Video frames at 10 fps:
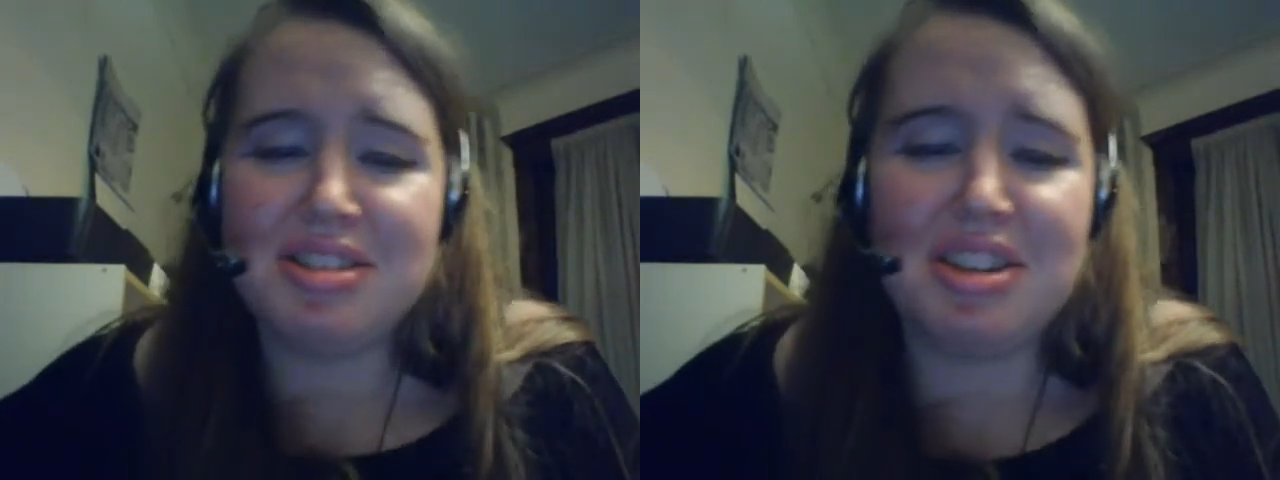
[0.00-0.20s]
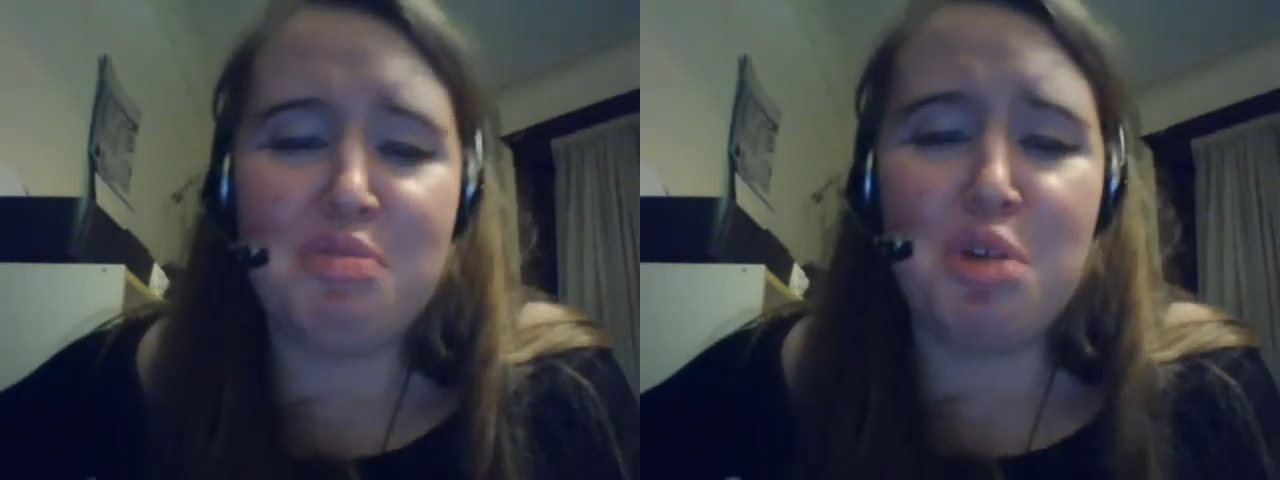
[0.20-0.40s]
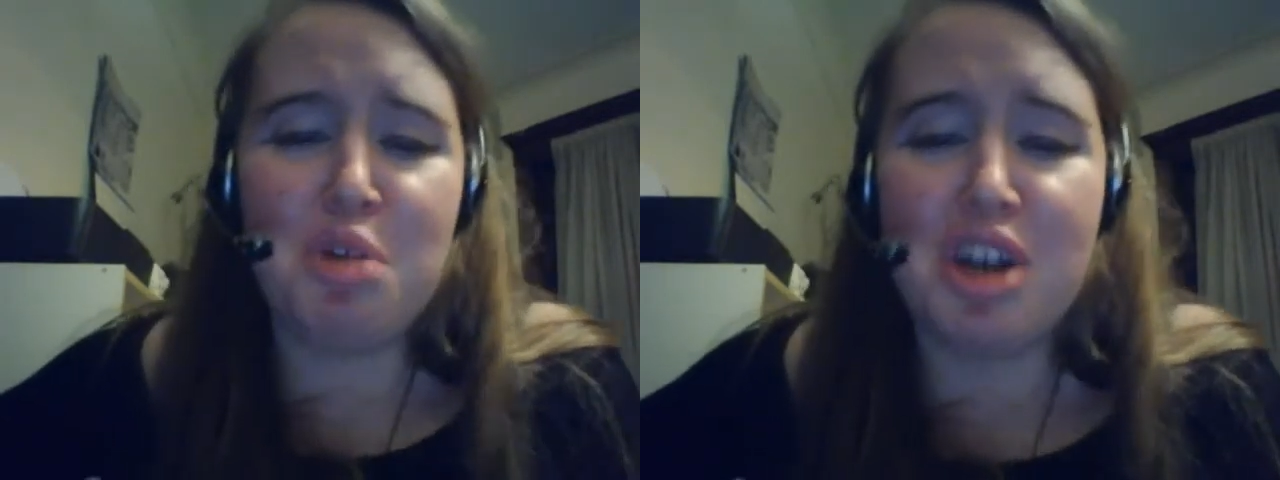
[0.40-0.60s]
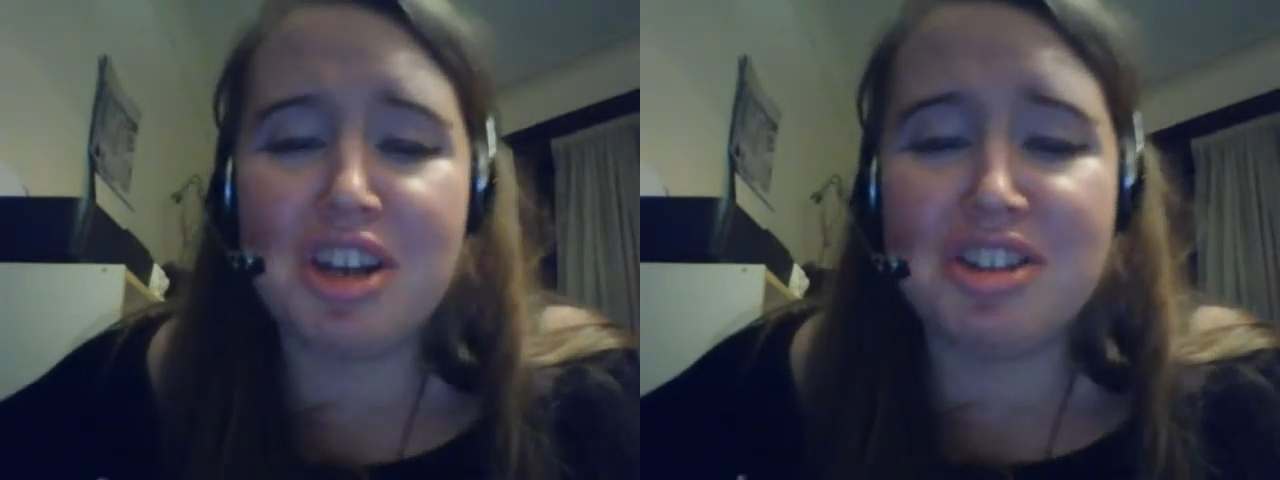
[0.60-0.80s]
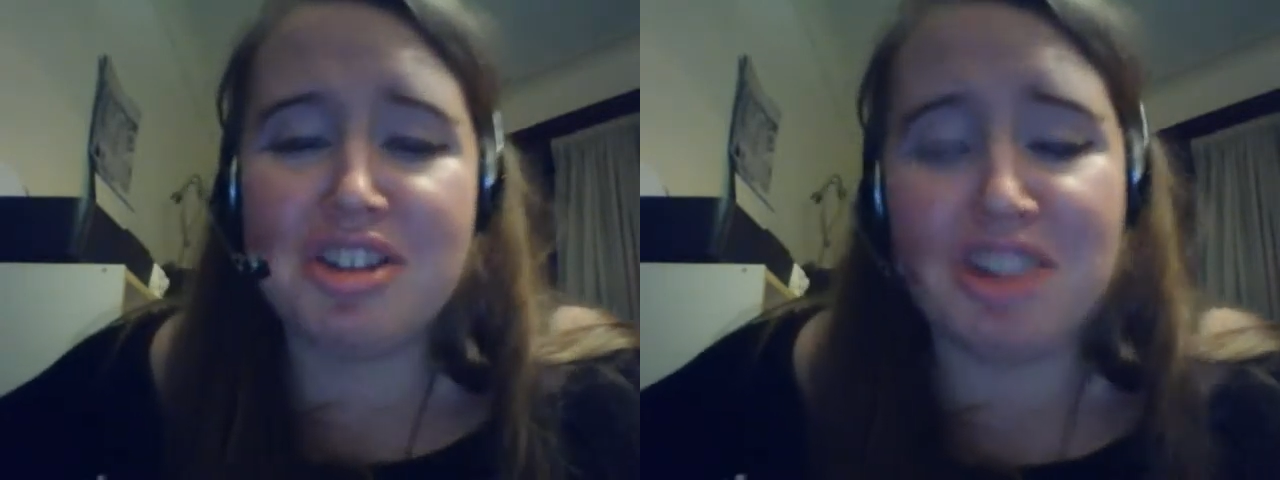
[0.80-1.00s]
We're not
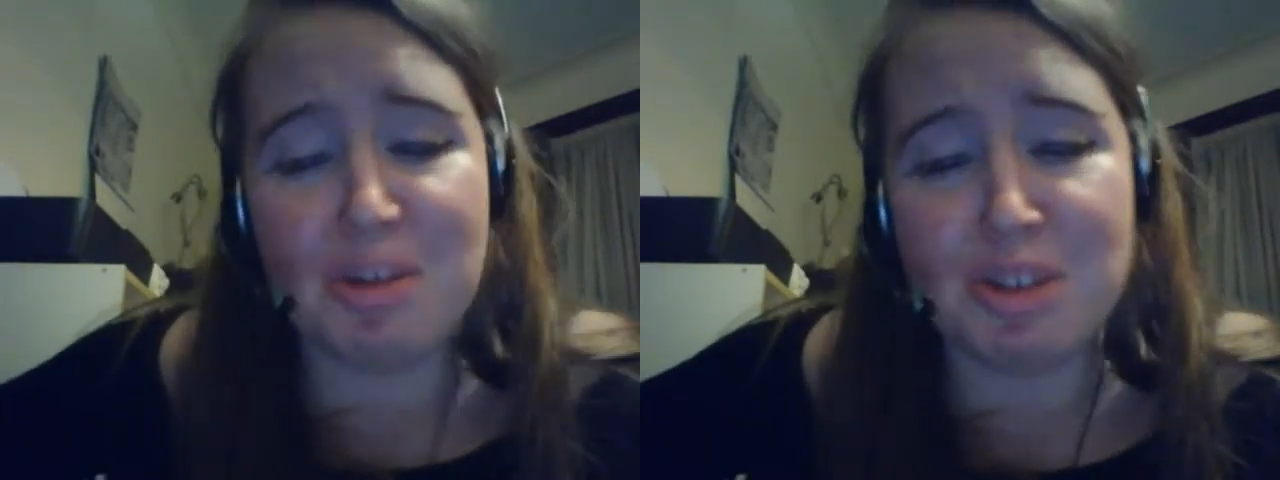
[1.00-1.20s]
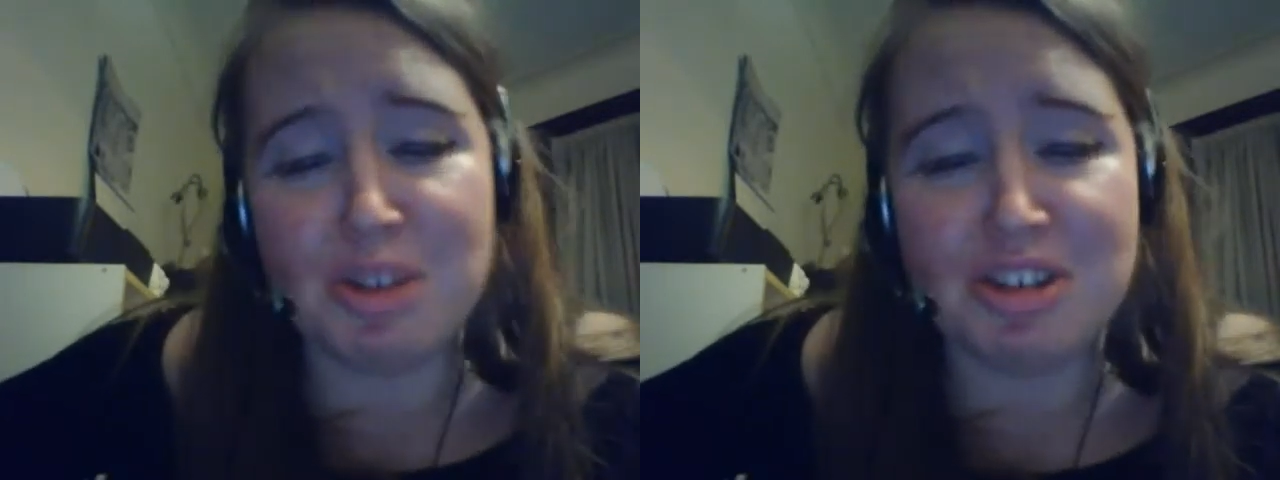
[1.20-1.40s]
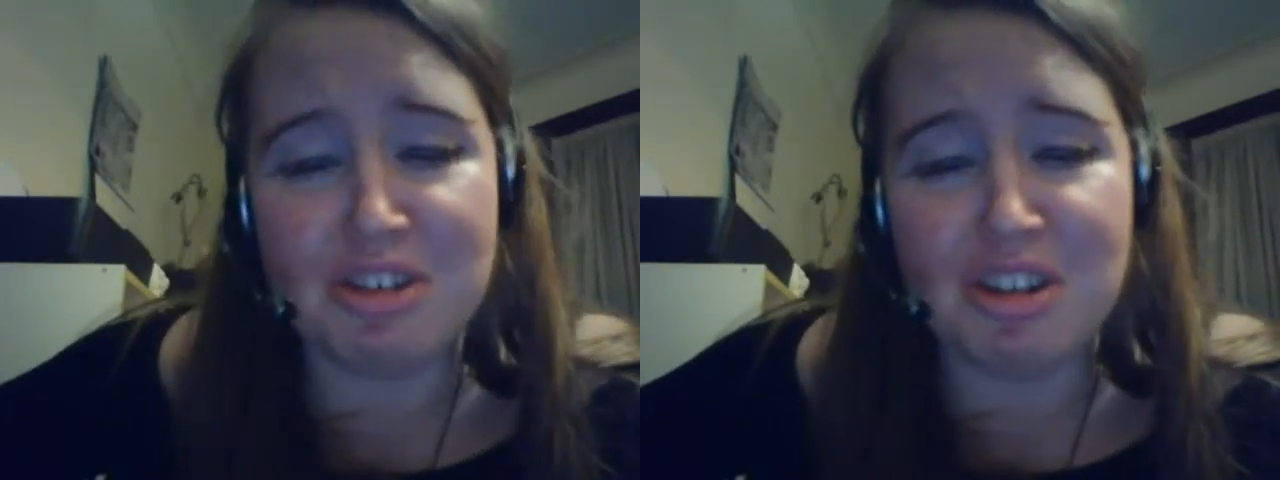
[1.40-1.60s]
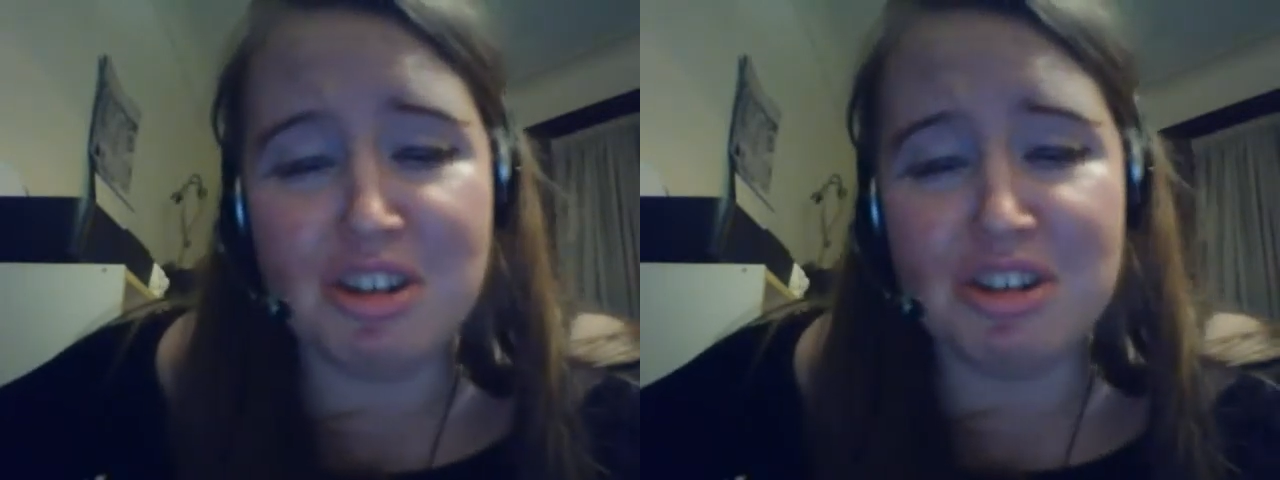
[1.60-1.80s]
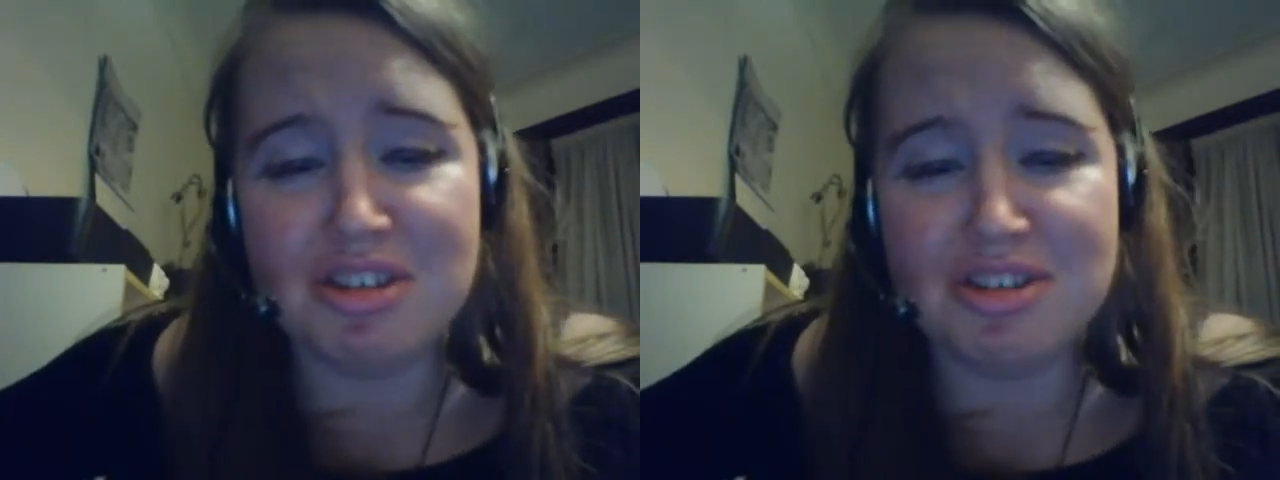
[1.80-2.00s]
going to talk about sauerkraut.
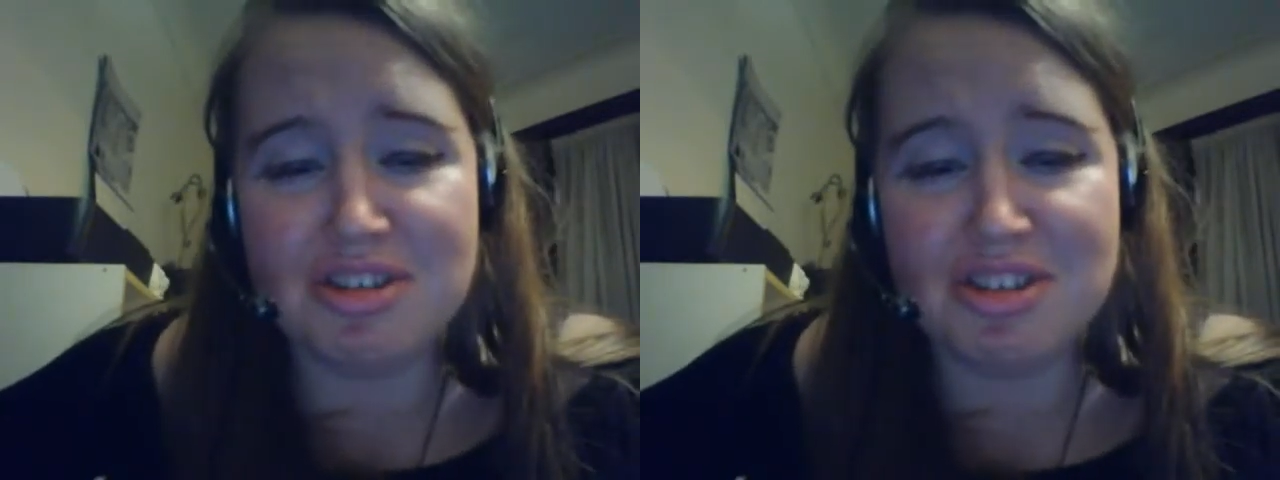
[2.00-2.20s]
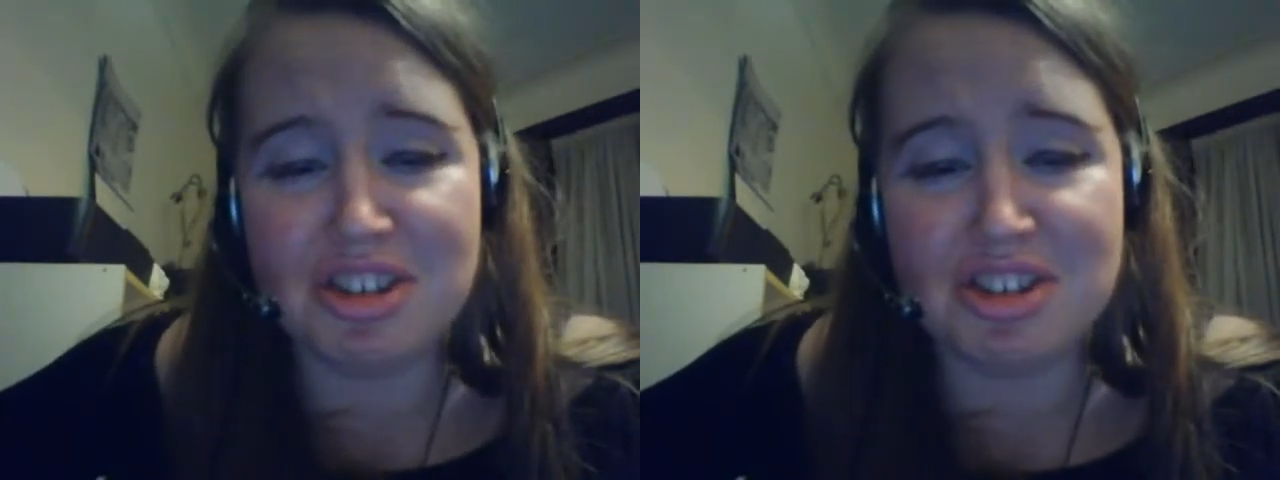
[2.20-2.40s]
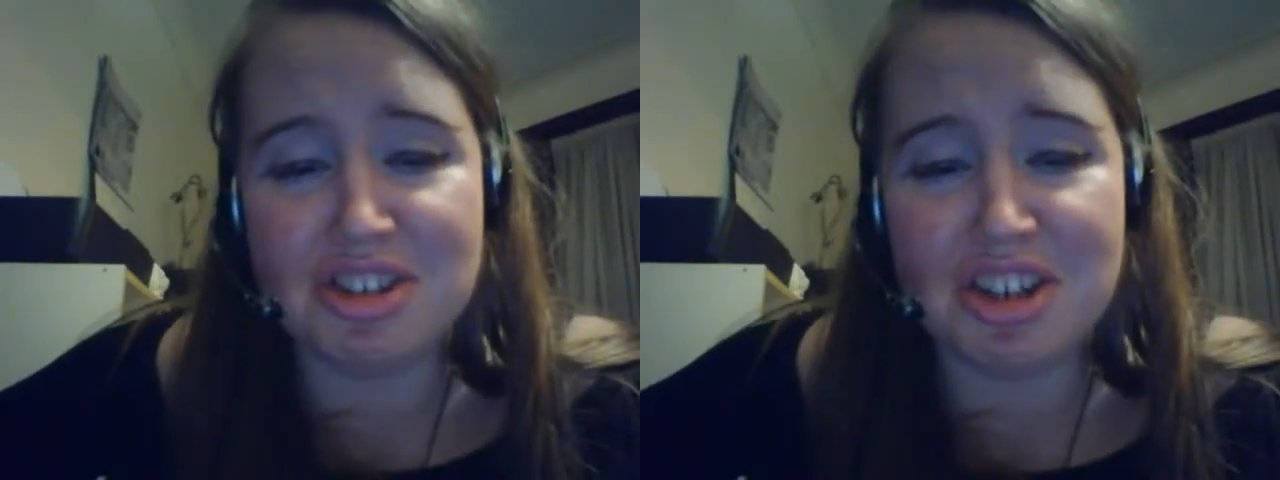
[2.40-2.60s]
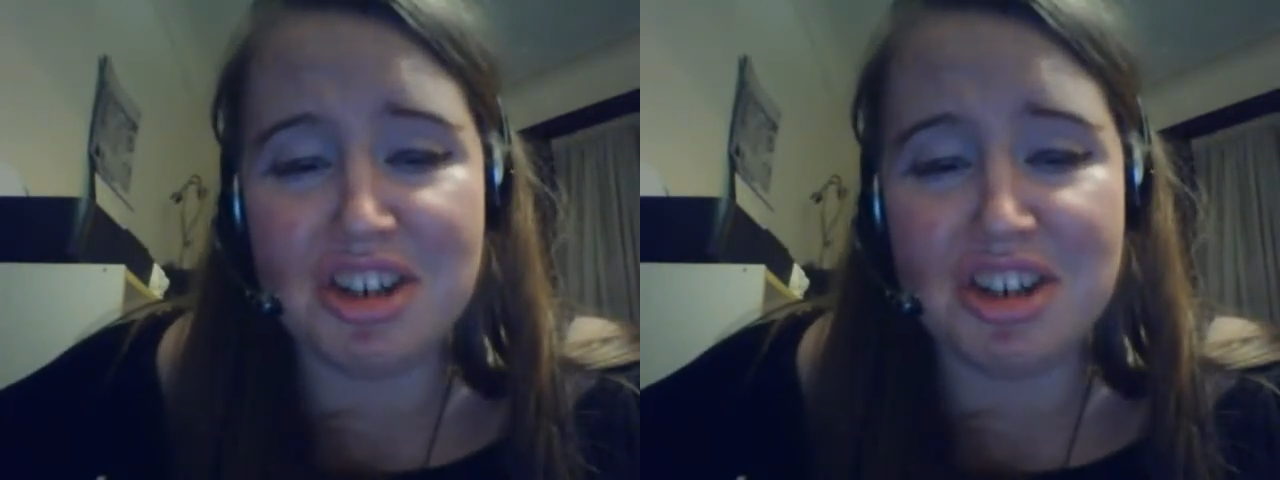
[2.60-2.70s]
It's disgusting.